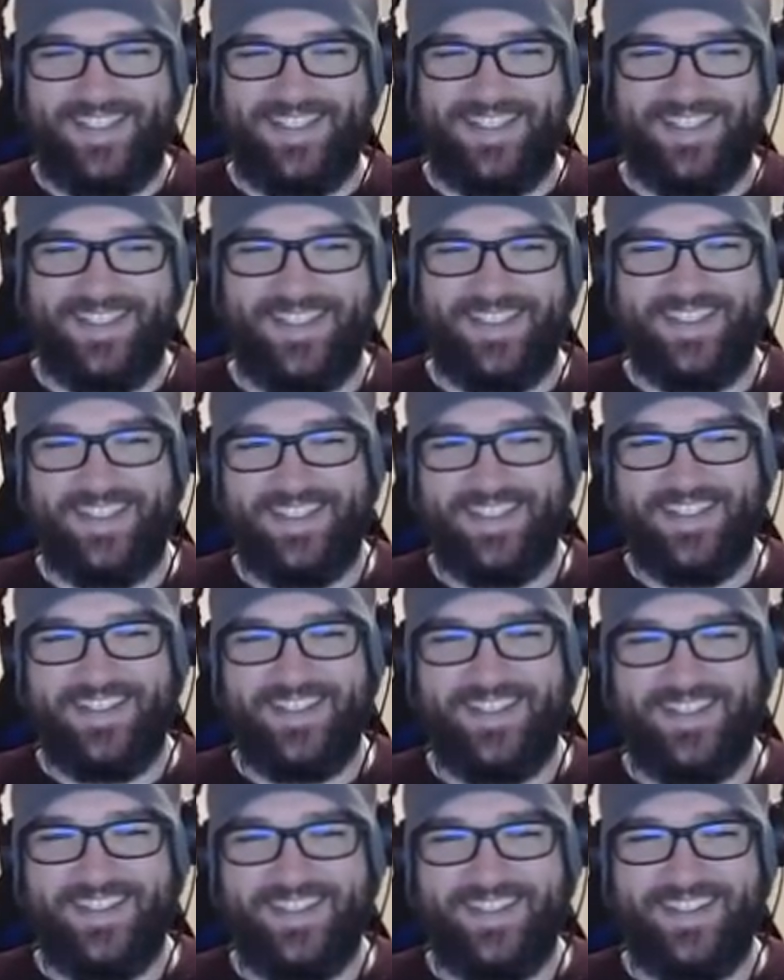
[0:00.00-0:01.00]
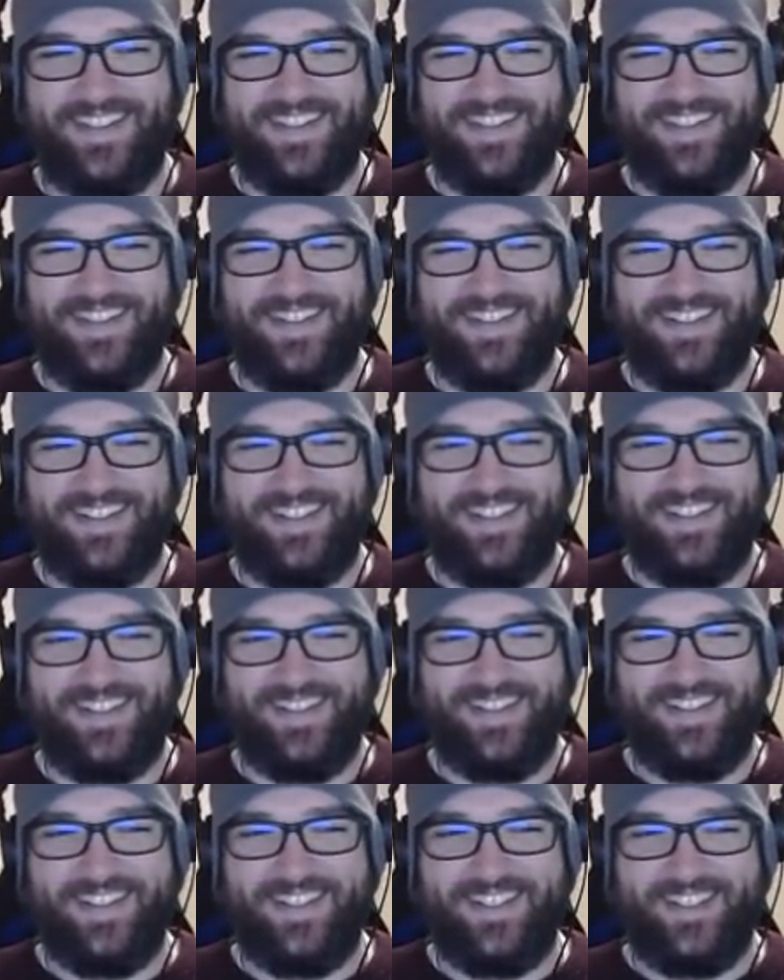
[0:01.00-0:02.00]

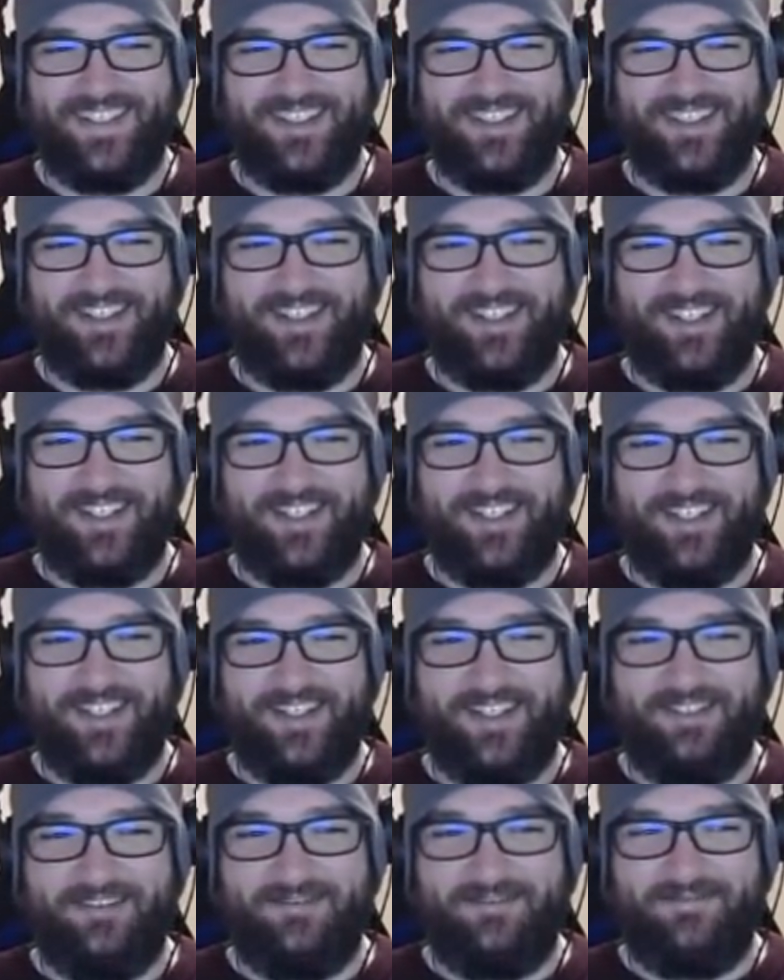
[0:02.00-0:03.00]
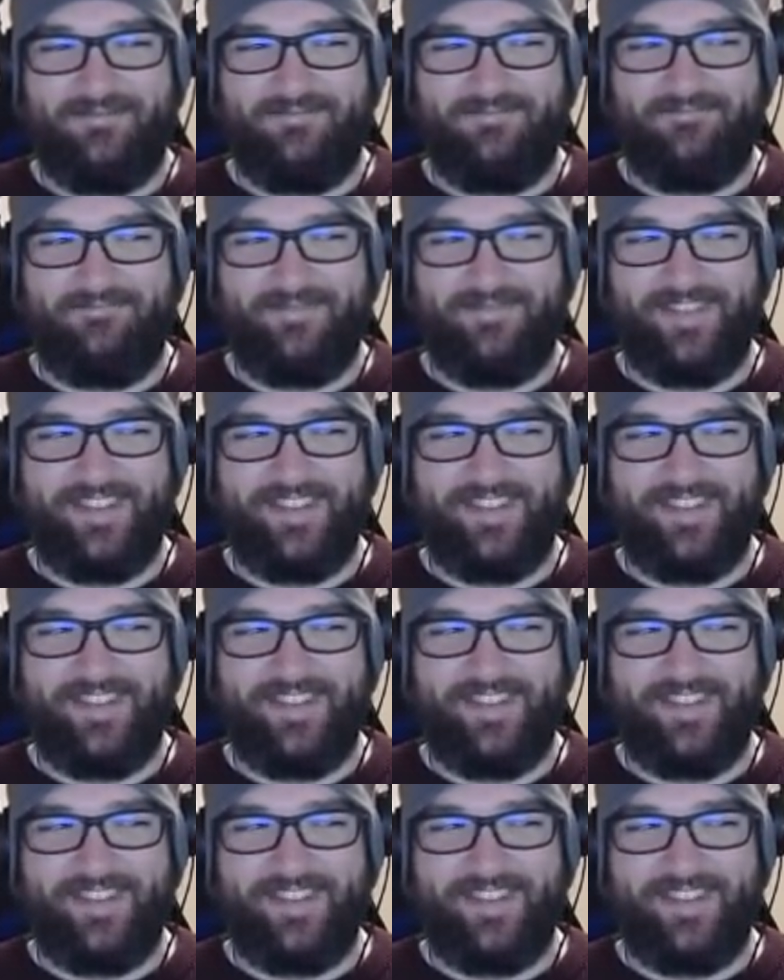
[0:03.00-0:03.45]
This person isn't speaking.